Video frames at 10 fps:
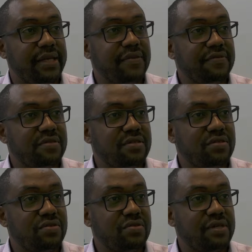gives the
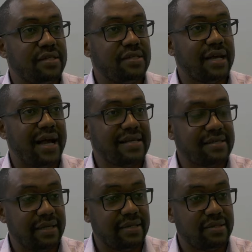students
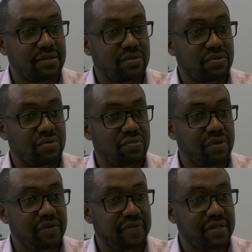access to
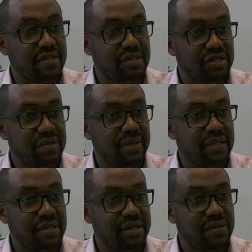relevant teaching
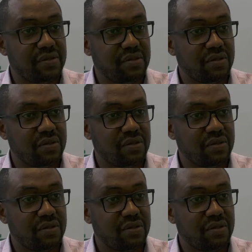materials.